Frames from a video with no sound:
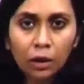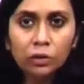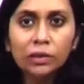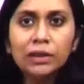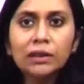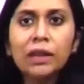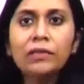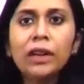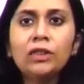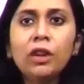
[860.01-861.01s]
So this is the
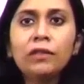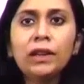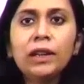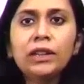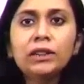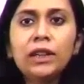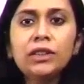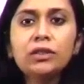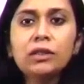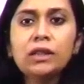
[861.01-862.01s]
effect of inhalational
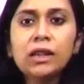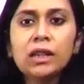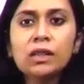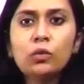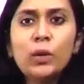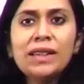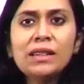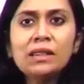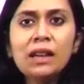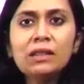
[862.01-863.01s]
agent on CNS. We
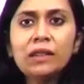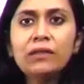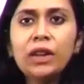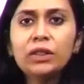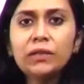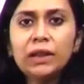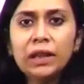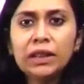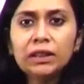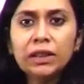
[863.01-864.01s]
discussed the effect of
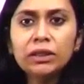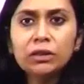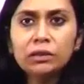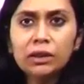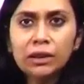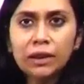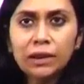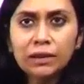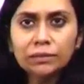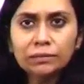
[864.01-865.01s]
inhalational agent on CNS,